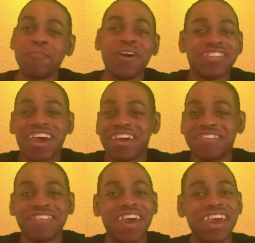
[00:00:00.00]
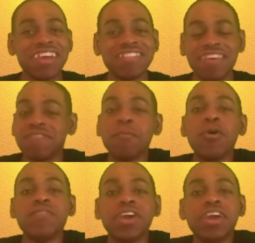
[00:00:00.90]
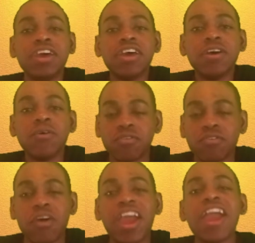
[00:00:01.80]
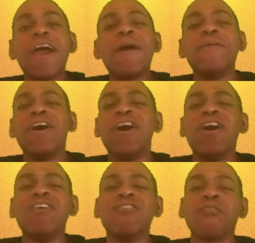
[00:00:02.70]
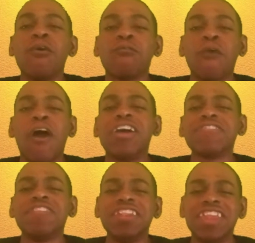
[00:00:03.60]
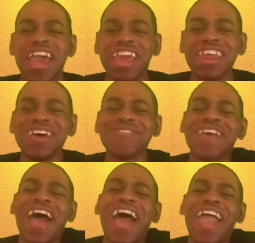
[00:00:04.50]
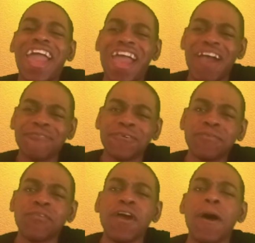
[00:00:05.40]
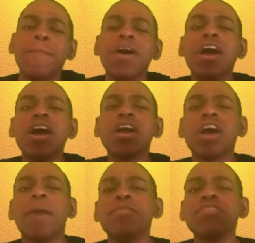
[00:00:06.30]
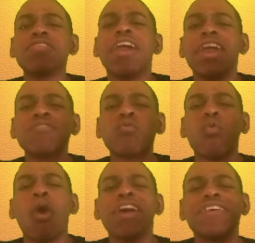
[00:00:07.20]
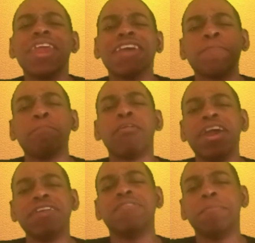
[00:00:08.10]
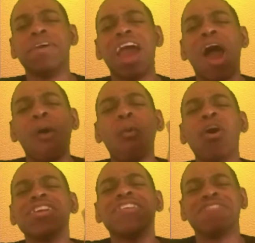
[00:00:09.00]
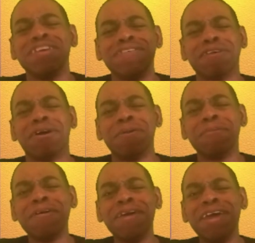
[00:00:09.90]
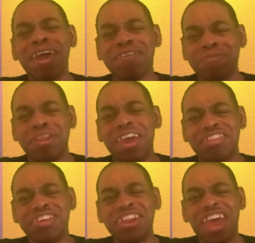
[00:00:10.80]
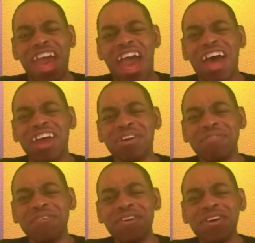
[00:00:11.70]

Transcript: much I can say. This movie was great. Now, for as far as the negatives I have for the film, a couple of things wasn't explained to me. I want to see some explanation out of